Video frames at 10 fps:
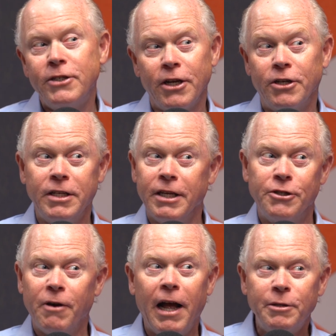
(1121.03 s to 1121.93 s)
I couldn't get
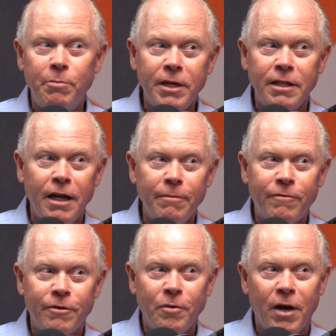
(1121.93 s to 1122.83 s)
trash picked up
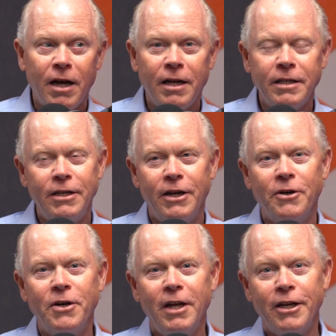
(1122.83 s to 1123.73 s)
for a while,
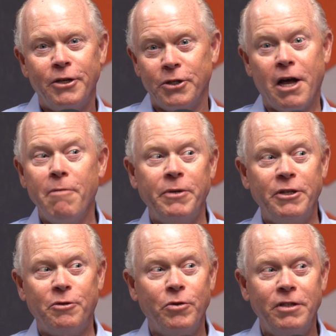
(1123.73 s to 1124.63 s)
because
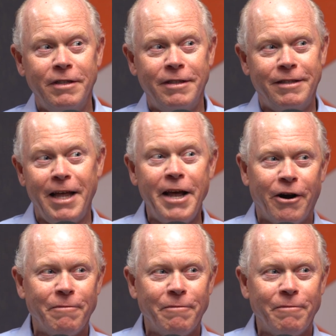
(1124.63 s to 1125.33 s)
companies wouldn't take our